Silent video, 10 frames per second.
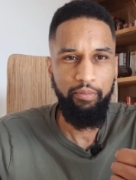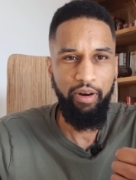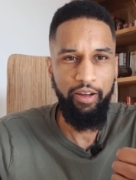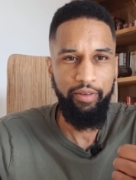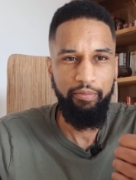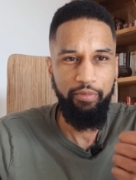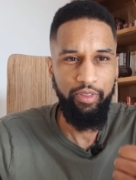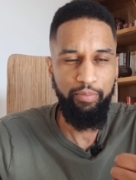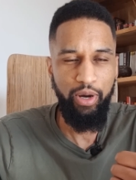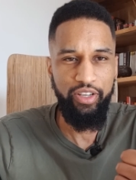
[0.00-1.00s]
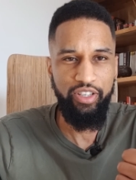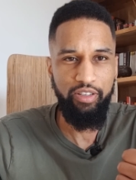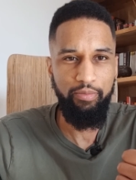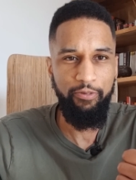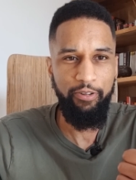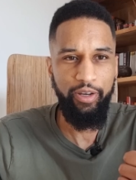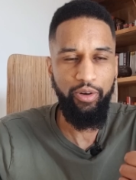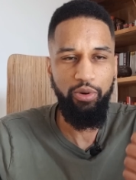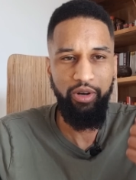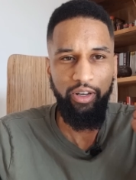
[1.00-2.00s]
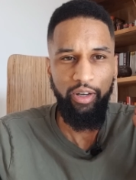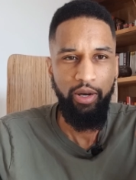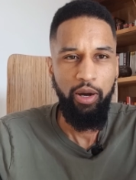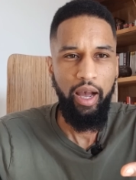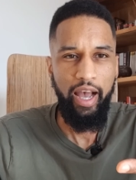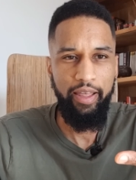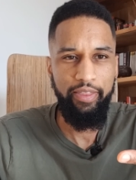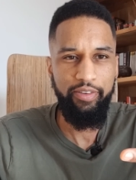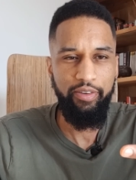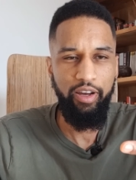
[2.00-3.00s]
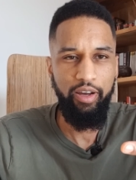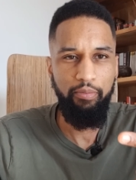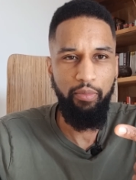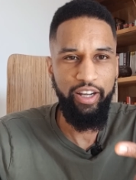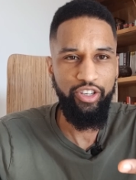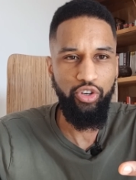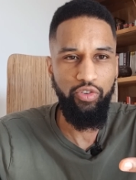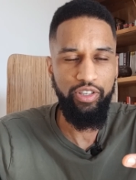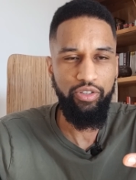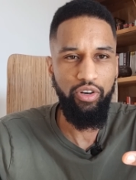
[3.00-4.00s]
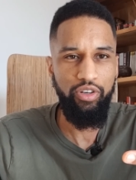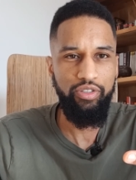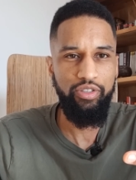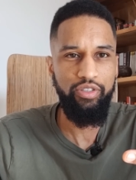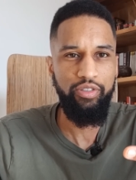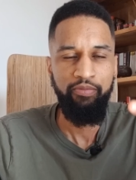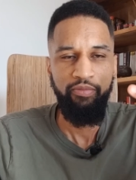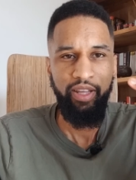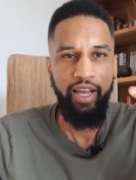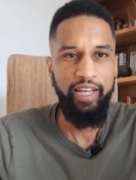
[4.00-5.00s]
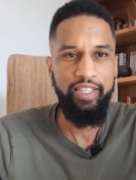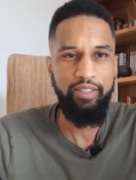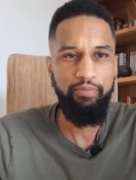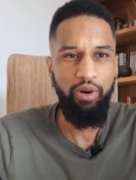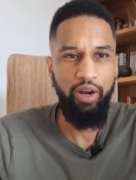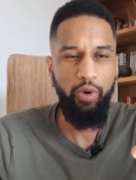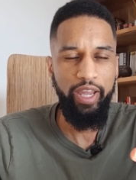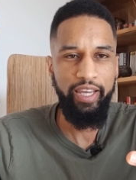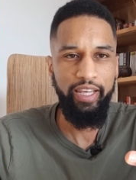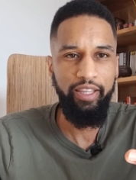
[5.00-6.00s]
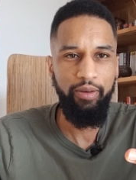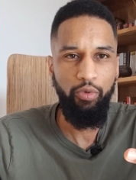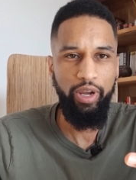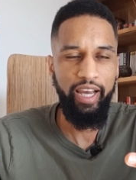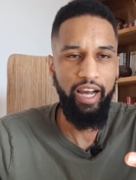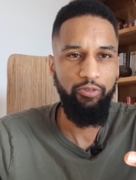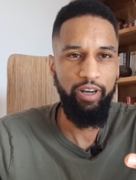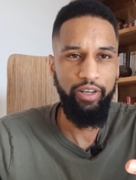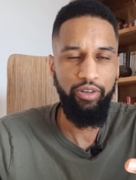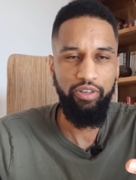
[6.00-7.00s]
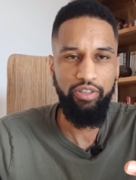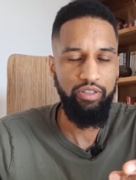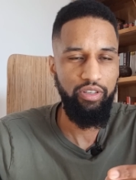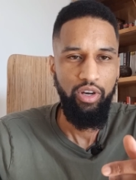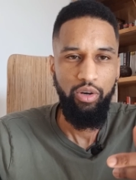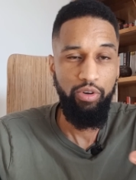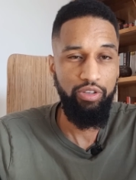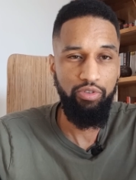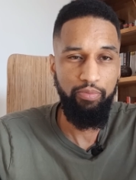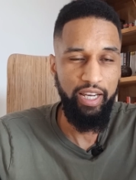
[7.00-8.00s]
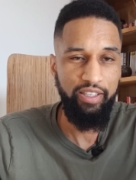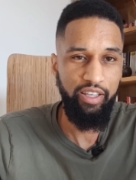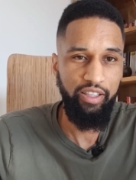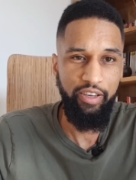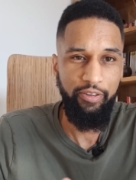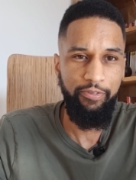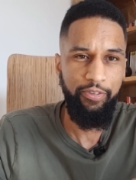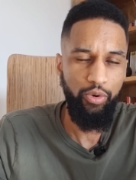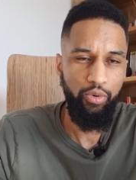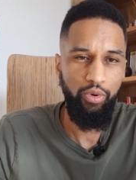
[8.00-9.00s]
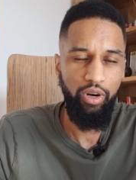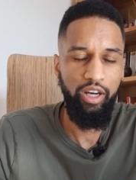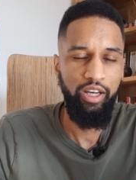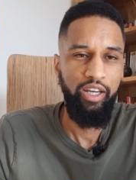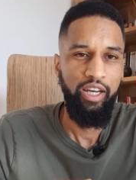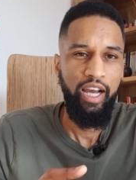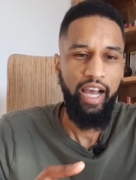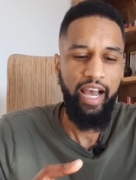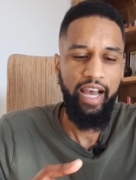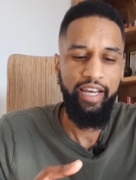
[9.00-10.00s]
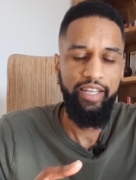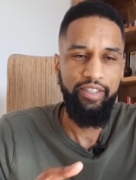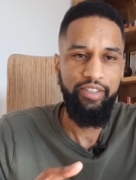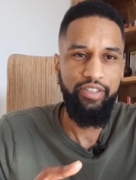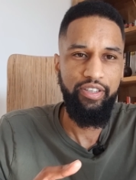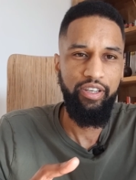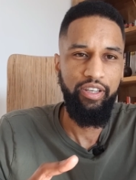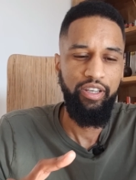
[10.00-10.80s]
the purchase of my vehicle and my insurance costs and my week in and week out running costs, which were basically fuel and